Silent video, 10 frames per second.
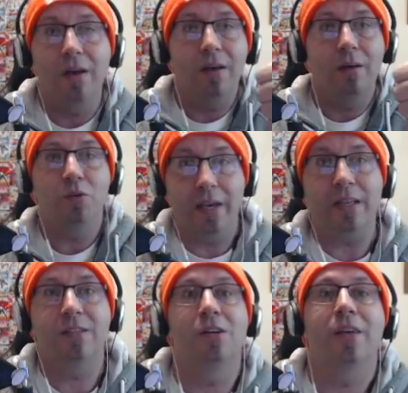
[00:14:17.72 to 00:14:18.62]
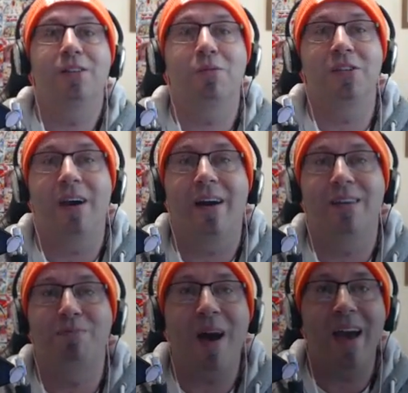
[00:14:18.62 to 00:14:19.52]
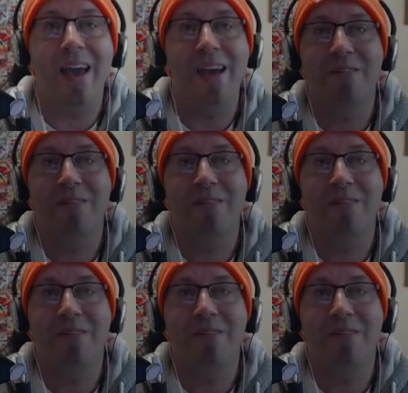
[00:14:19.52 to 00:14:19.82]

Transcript: We'll see you again soon. Thanks for watching, guys. Bye.